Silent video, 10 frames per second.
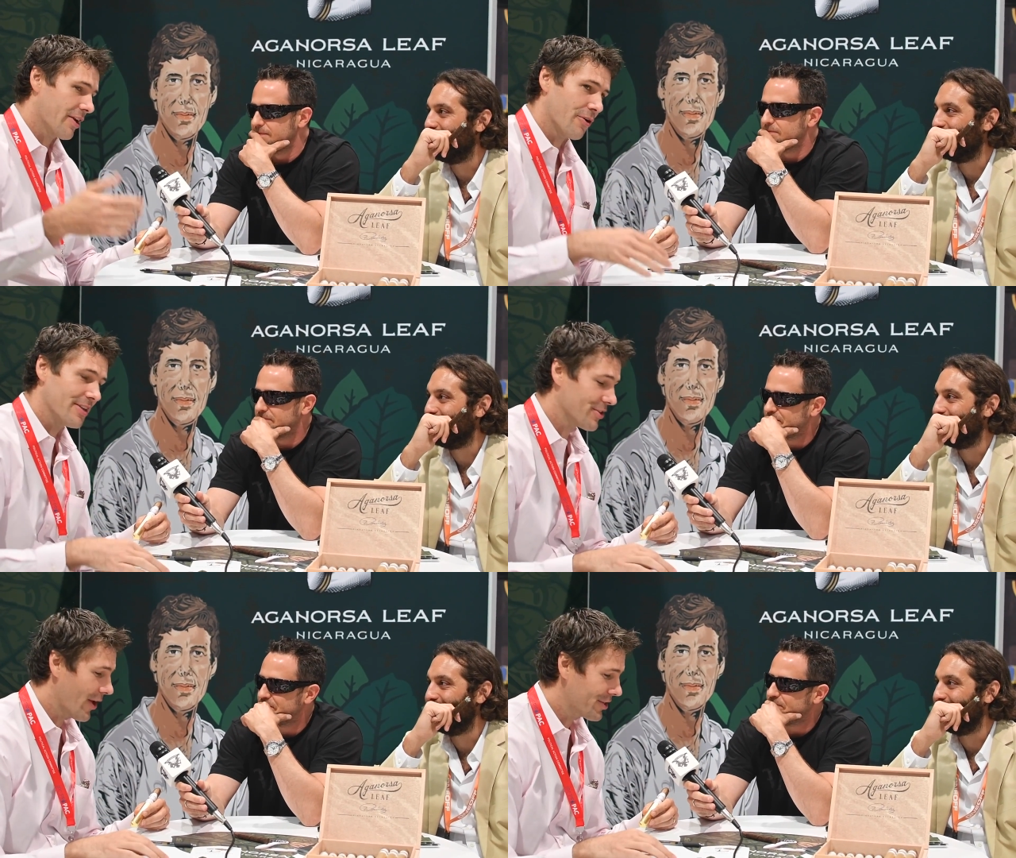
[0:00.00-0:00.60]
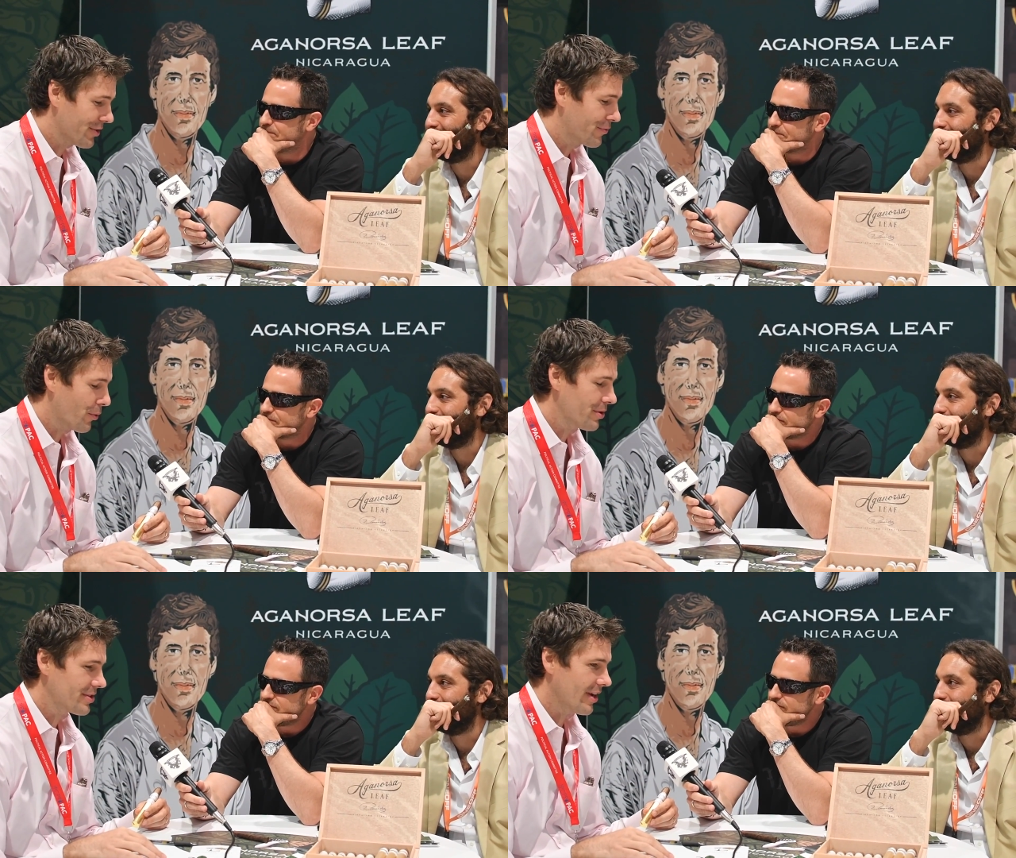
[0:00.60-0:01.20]
Speaker 1: a great selection,
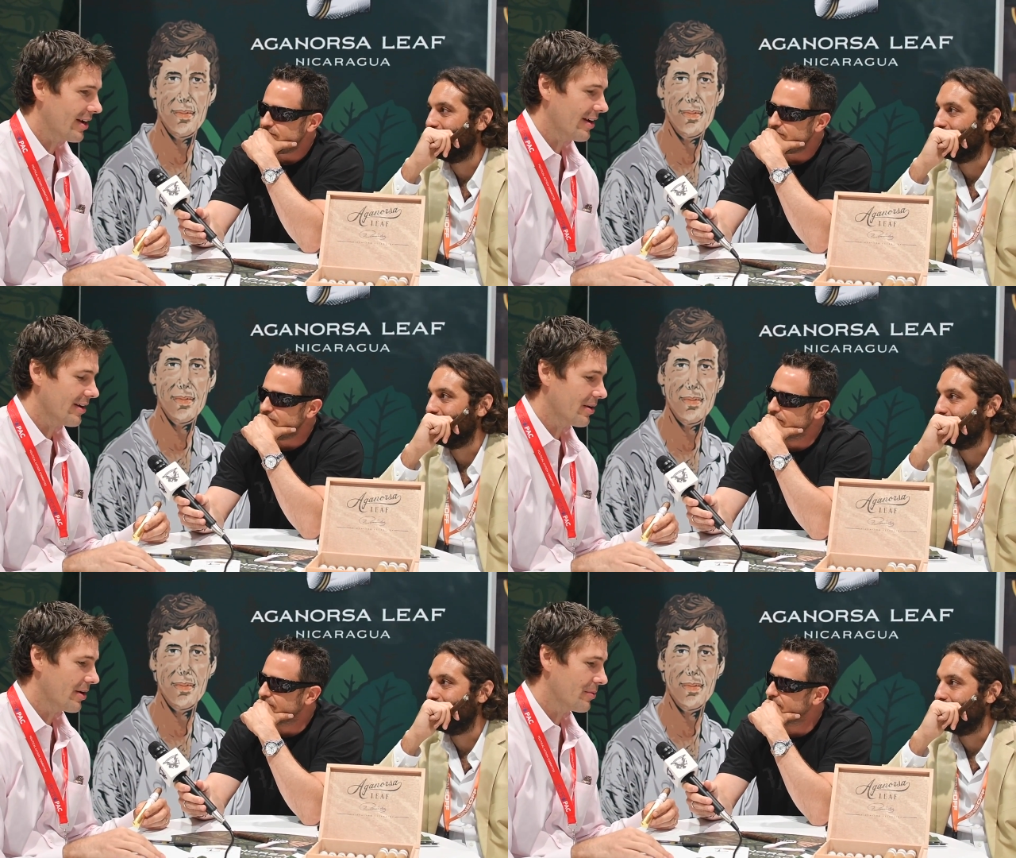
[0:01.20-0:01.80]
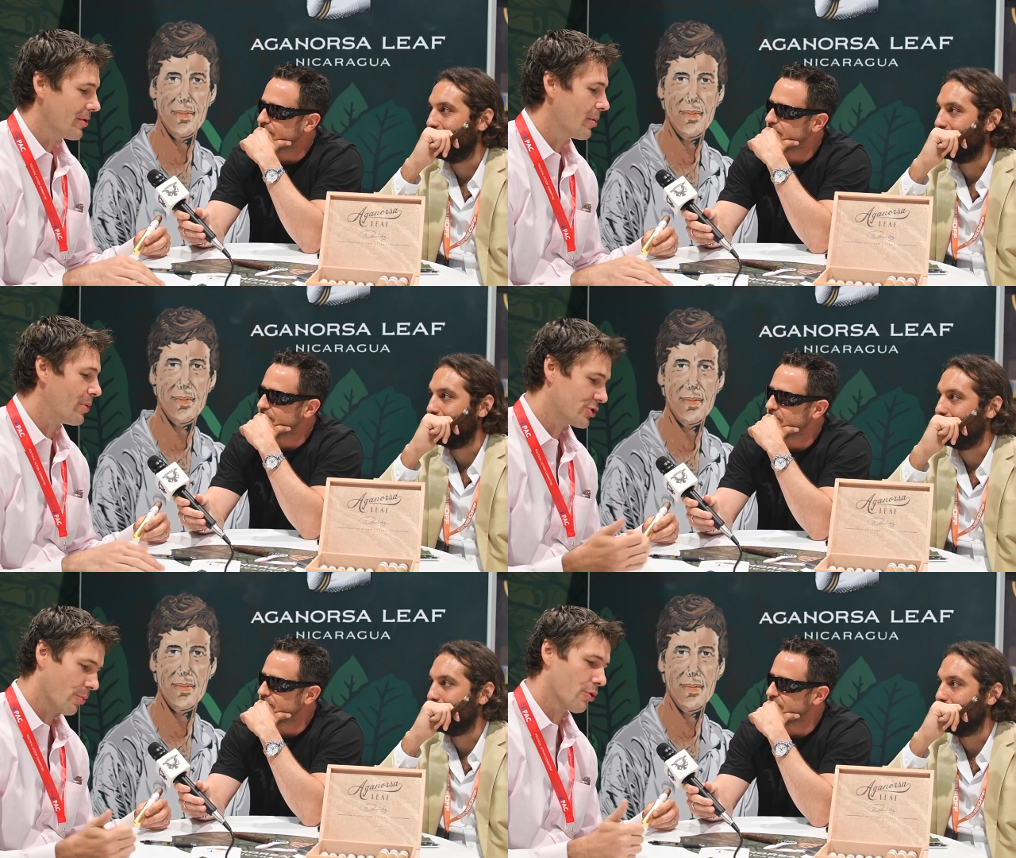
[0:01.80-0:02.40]
of course. Uh, uh,
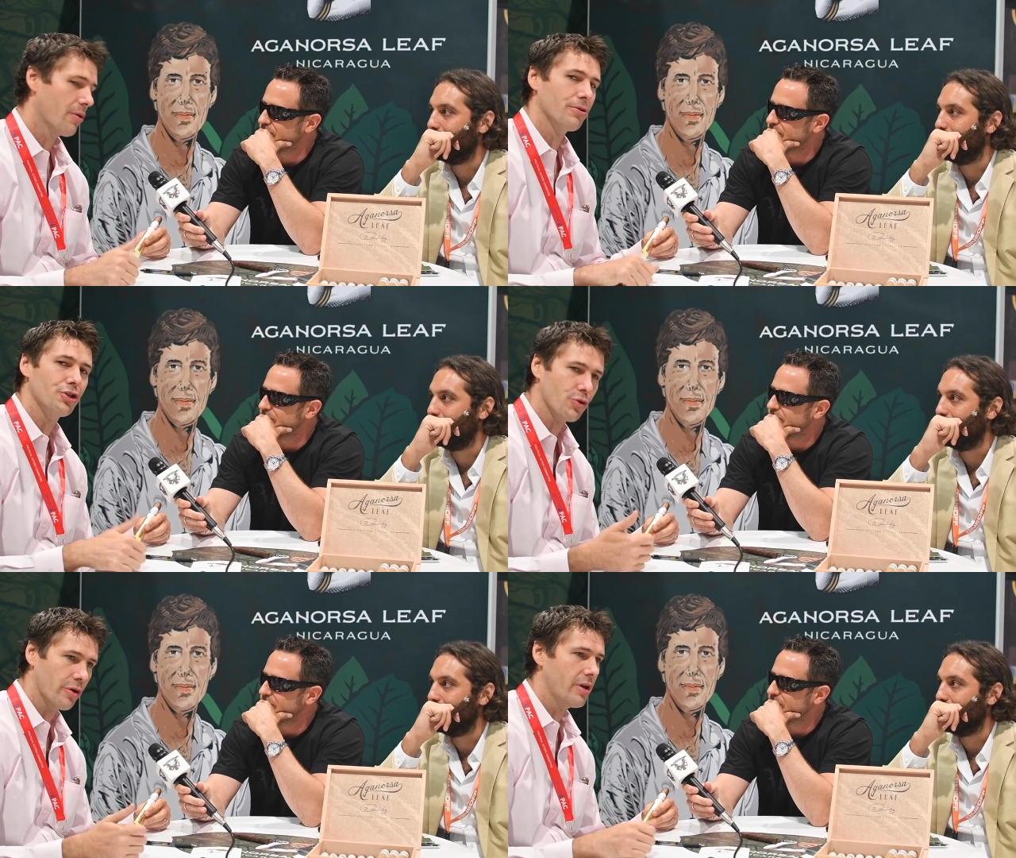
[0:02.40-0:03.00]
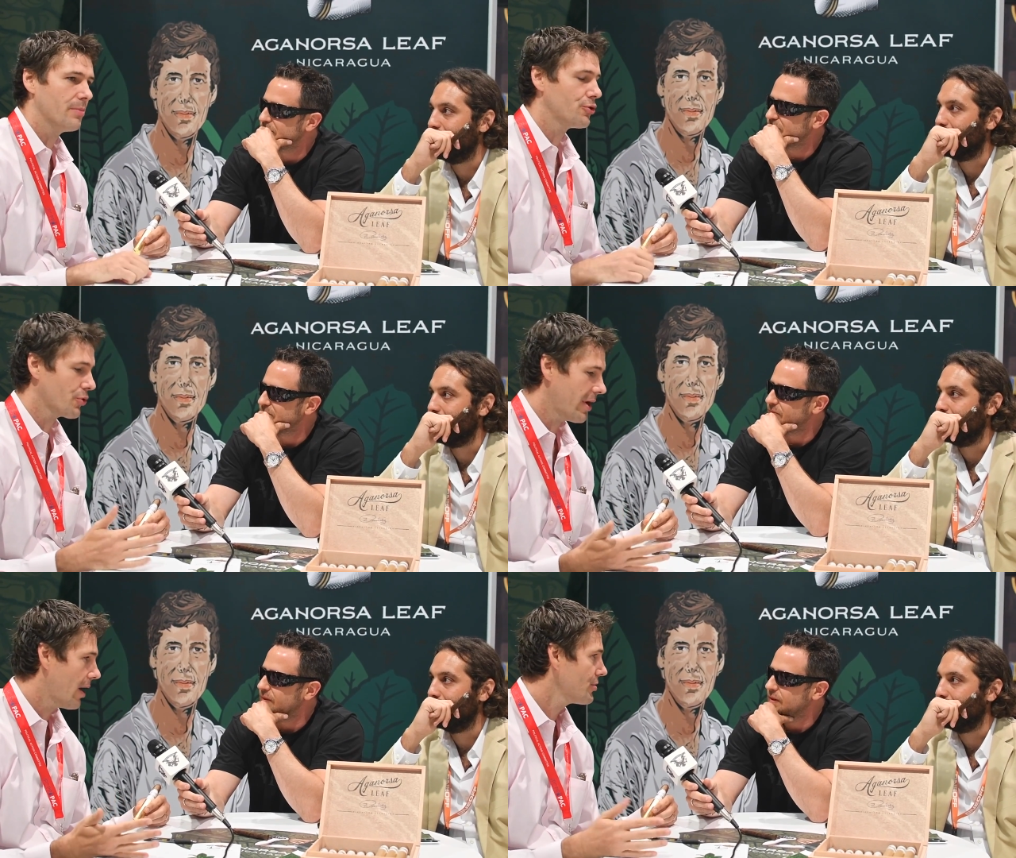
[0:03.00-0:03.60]
Bissell Brothers, Trillium,
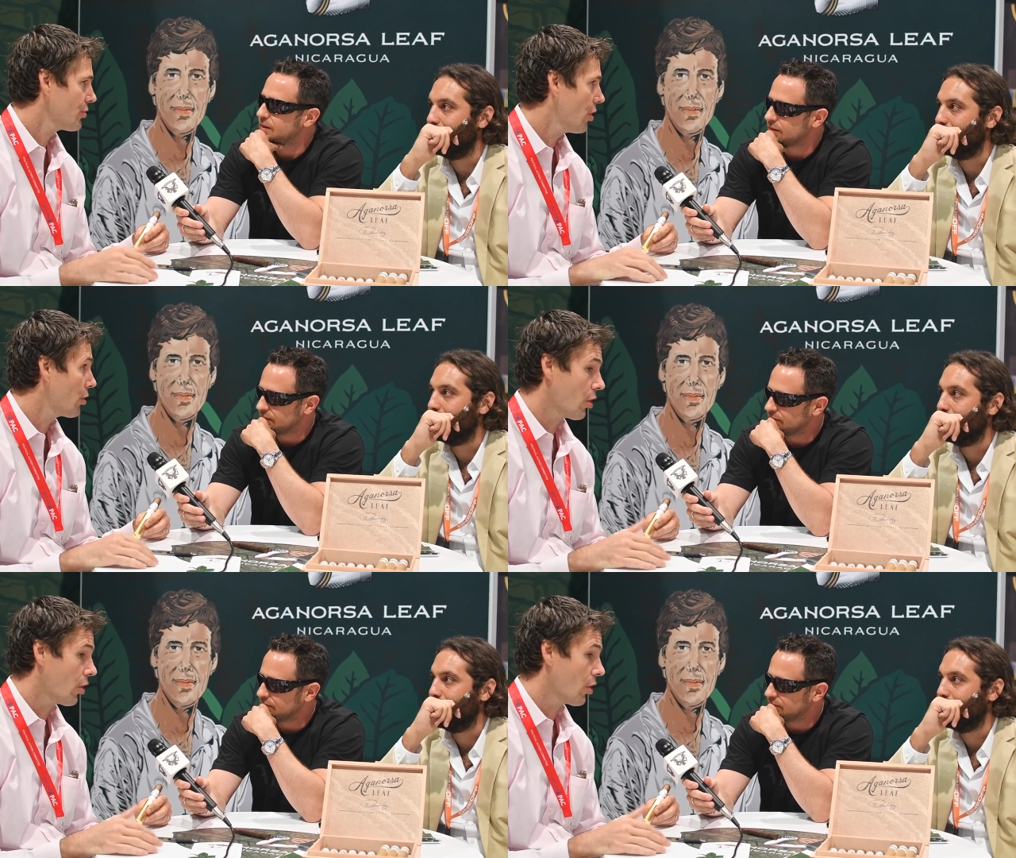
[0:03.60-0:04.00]
Treehouse are all